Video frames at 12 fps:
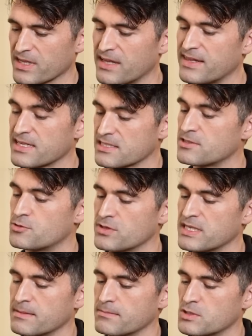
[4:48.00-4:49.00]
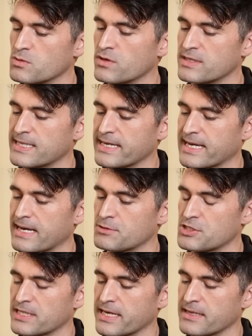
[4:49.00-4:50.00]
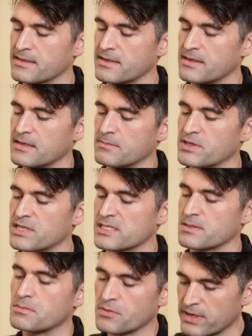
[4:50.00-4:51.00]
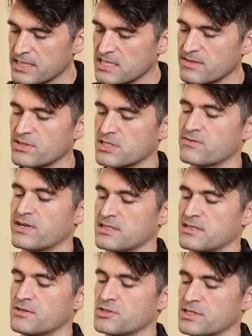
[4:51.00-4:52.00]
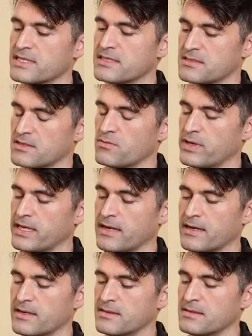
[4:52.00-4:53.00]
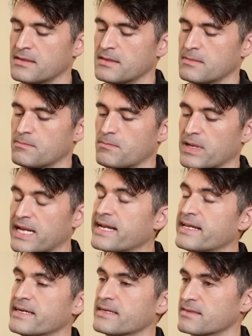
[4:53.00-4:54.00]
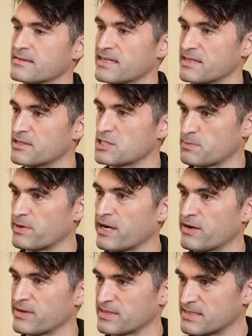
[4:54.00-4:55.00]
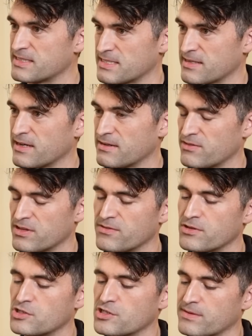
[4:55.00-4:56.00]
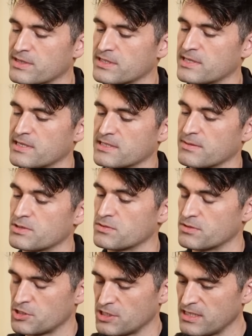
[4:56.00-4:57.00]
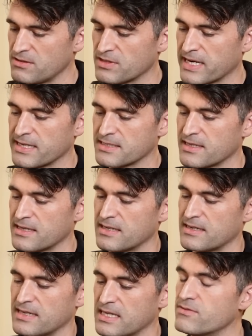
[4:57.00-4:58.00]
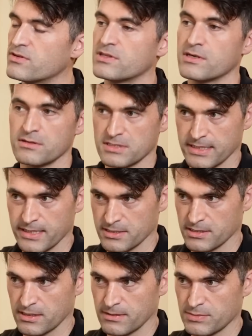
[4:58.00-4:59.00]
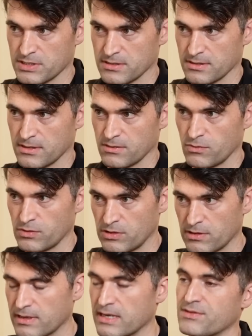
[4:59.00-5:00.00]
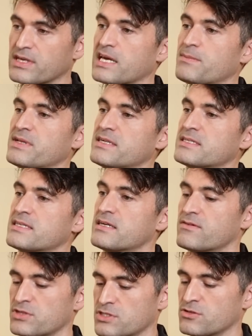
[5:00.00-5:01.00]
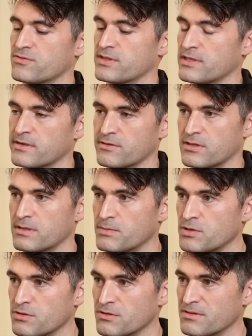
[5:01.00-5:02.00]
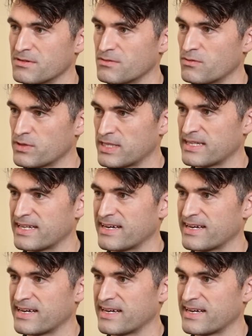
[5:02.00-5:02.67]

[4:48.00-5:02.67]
And that's the dream to one day capture that. But as impressive as the resolution is that we are planning and conspiring to design for the Future Generation telescopes to achieve that, even those telescopes will not have the capability of resolving the Earth and the Moon within